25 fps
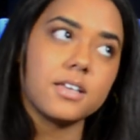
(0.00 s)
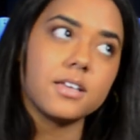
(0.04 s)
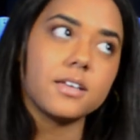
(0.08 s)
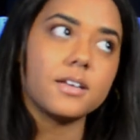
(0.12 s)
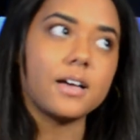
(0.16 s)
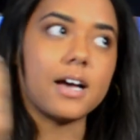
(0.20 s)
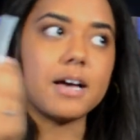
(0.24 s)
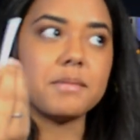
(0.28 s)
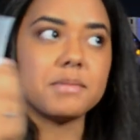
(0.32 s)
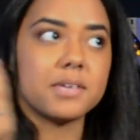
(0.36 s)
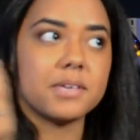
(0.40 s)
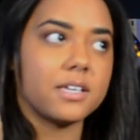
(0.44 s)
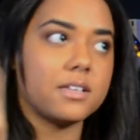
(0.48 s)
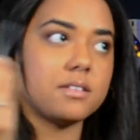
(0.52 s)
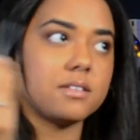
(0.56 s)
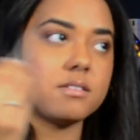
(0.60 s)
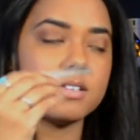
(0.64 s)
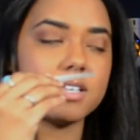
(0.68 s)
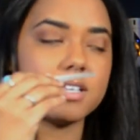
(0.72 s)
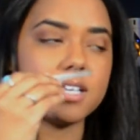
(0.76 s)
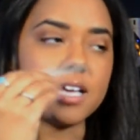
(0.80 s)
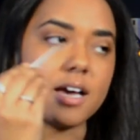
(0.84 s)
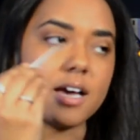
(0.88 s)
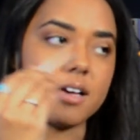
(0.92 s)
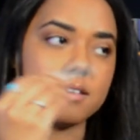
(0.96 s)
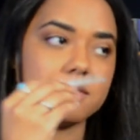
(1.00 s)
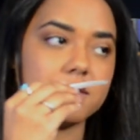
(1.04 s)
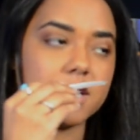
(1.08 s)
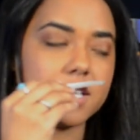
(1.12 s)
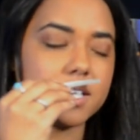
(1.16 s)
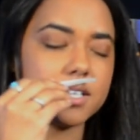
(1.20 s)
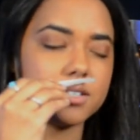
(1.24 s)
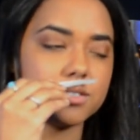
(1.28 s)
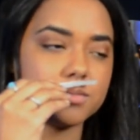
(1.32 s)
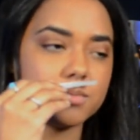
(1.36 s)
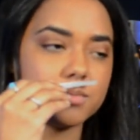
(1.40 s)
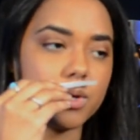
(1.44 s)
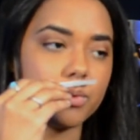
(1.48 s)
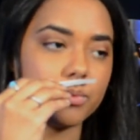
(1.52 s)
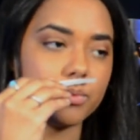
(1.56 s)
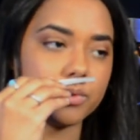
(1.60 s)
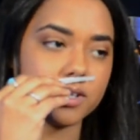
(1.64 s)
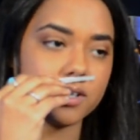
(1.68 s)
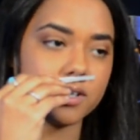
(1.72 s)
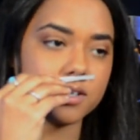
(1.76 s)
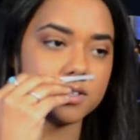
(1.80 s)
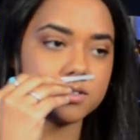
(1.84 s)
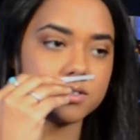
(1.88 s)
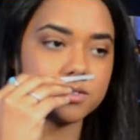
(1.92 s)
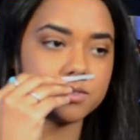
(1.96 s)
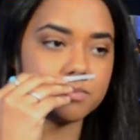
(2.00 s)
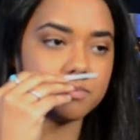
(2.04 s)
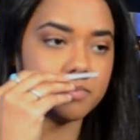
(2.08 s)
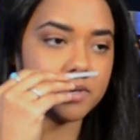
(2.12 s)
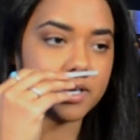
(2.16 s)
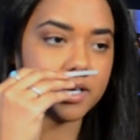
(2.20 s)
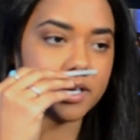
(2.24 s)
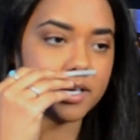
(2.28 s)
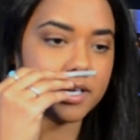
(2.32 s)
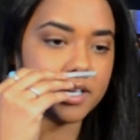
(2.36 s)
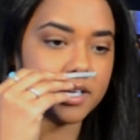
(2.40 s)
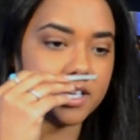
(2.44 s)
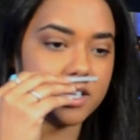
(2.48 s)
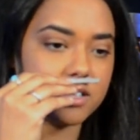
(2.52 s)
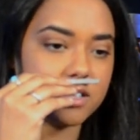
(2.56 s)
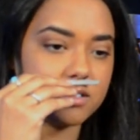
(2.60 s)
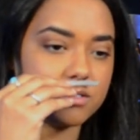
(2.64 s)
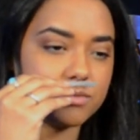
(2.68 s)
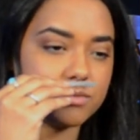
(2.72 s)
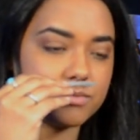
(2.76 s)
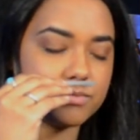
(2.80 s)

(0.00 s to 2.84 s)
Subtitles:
I mean, yeah, it could smell worse, but